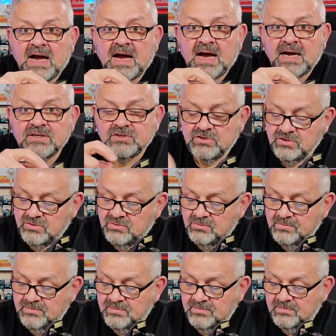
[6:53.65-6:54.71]
Hot shoe,
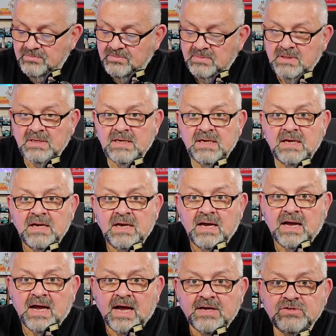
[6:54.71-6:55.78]

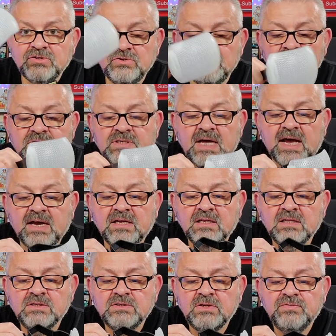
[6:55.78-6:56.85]
hot shoe
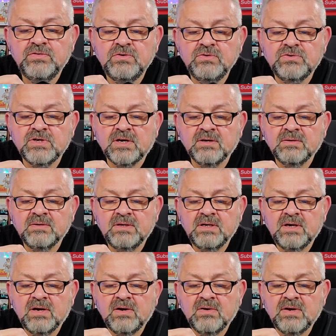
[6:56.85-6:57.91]
style diffuser,
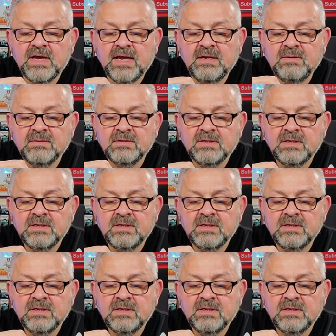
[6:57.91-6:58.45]
okay?